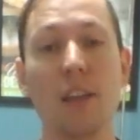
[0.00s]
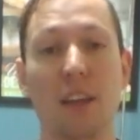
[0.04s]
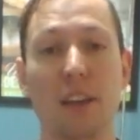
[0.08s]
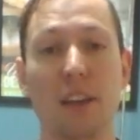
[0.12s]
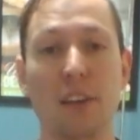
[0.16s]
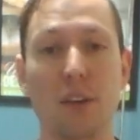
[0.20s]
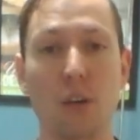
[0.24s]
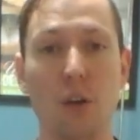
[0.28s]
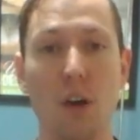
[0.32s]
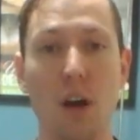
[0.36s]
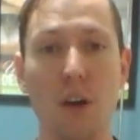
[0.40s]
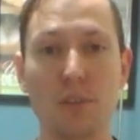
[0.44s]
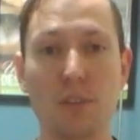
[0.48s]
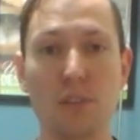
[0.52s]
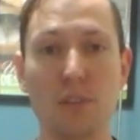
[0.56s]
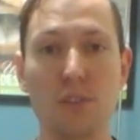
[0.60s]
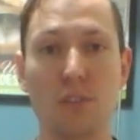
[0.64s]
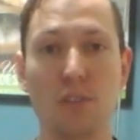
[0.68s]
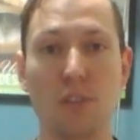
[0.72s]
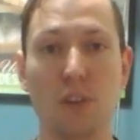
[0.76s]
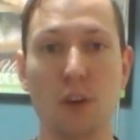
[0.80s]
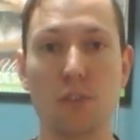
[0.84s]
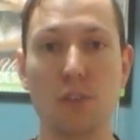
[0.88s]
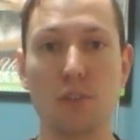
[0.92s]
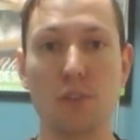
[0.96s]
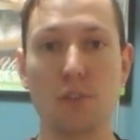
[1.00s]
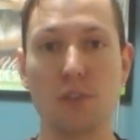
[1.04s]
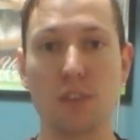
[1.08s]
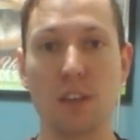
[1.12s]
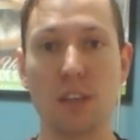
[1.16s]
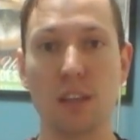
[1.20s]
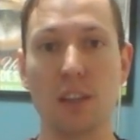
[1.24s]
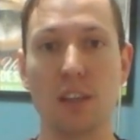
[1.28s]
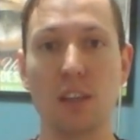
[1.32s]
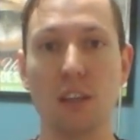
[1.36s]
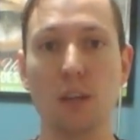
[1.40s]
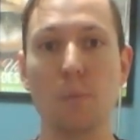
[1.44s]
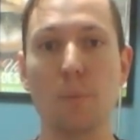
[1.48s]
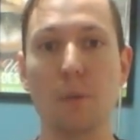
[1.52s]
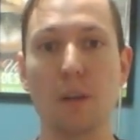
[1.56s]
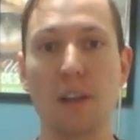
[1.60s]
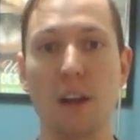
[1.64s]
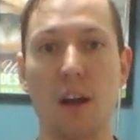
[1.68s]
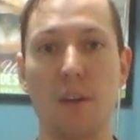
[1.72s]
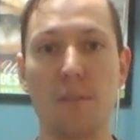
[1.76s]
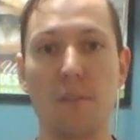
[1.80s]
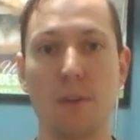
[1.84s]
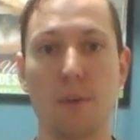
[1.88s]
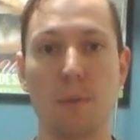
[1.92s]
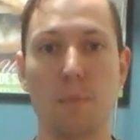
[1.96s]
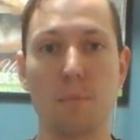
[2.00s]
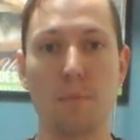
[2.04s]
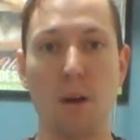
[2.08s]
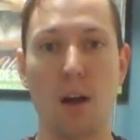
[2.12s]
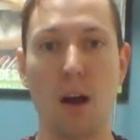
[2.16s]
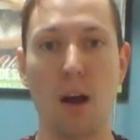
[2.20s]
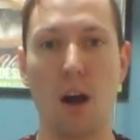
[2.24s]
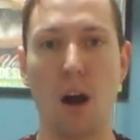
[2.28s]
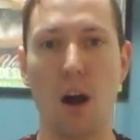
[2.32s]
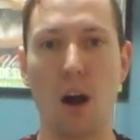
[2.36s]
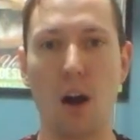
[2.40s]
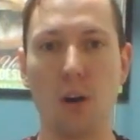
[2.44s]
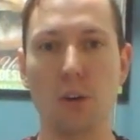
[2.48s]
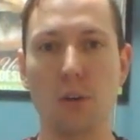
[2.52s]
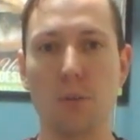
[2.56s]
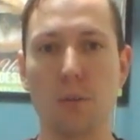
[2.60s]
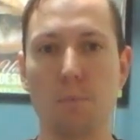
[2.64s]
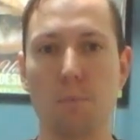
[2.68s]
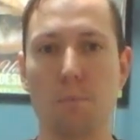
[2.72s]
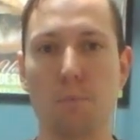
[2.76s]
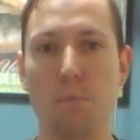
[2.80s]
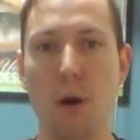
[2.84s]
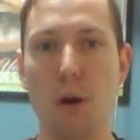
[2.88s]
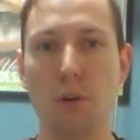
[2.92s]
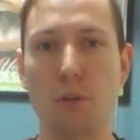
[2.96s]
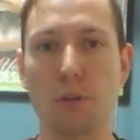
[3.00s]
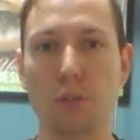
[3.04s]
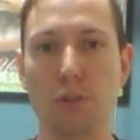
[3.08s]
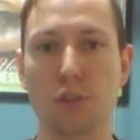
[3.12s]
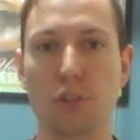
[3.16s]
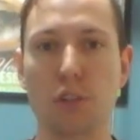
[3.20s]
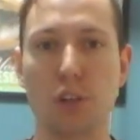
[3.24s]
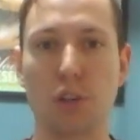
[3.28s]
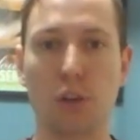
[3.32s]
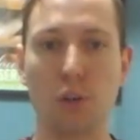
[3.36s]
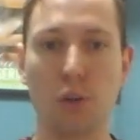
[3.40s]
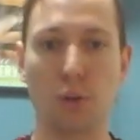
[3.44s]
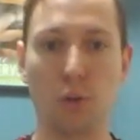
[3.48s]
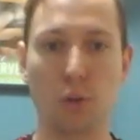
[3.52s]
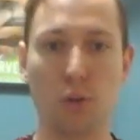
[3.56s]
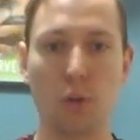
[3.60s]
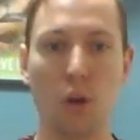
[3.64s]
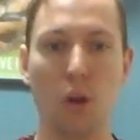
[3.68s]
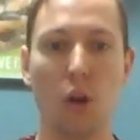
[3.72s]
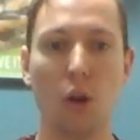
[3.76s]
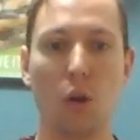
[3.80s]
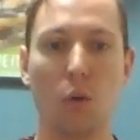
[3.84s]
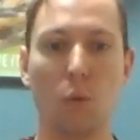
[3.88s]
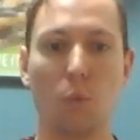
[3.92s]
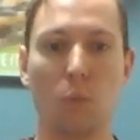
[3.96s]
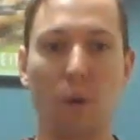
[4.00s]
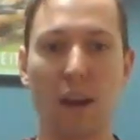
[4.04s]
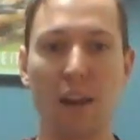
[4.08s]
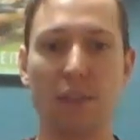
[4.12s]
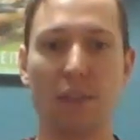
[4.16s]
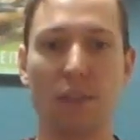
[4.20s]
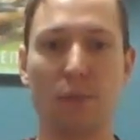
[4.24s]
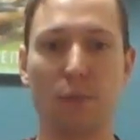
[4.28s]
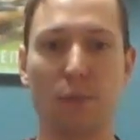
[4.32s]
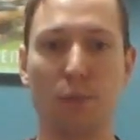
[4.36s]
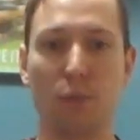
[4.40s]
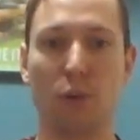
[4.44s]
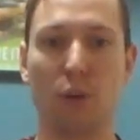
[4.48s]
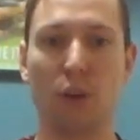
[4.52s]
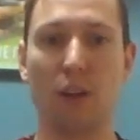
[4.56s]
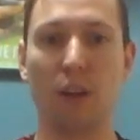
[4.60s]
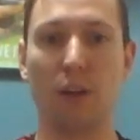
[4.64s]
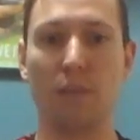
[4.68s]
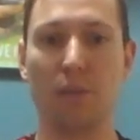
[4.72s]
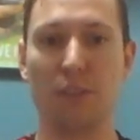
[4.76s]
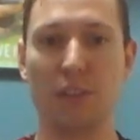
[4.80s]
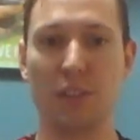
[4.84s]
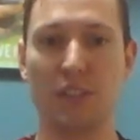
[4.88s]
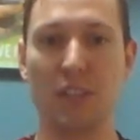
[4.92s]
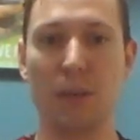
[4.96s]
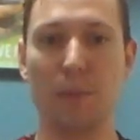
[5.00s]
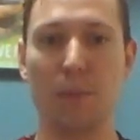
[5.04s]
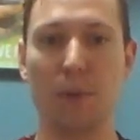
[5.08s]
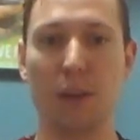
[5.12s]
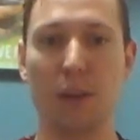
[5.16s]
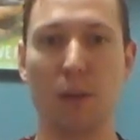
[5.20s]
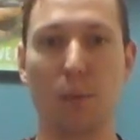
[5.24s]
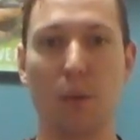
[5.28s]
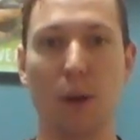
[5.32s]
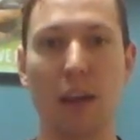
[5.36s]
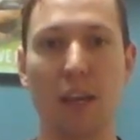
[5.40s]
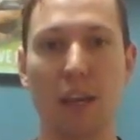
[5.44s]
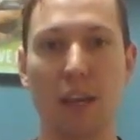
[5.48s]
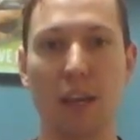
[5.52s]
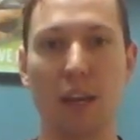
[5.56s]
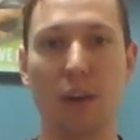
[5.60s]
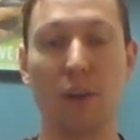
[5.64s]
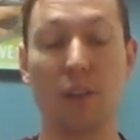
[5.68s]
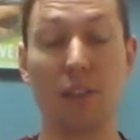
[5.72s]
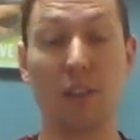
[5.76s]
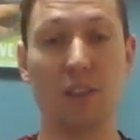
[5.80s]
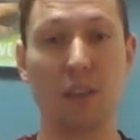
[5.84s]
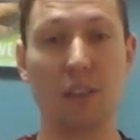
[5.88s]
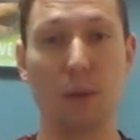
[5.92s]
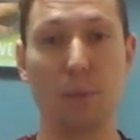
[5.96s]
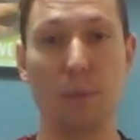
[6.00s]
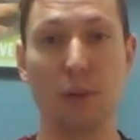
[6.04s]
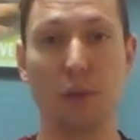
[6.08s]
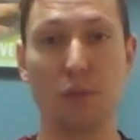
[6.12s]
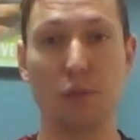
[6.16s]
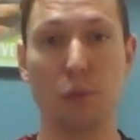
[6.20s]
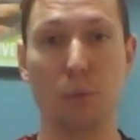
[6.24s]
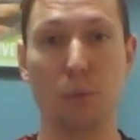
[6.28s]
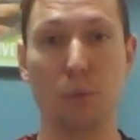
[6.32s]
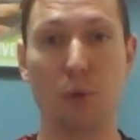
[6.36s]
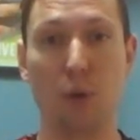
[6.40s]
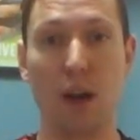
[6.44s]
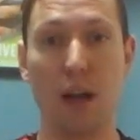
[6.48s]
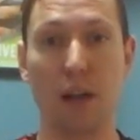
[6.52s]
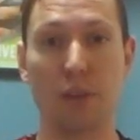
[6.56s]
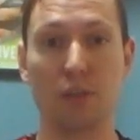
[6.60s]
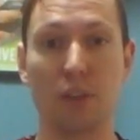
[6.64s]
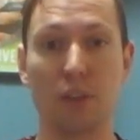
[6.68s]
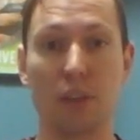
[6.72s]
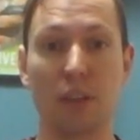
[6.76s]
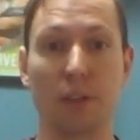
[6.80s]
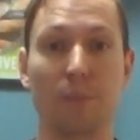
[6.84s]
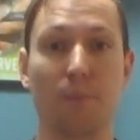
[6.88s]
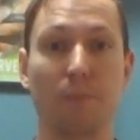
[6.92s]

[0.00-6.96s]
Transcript: and you'll often start to see a little bit of a hard bulge occur right at the front of the tibia, right here at the tibial tuberosity.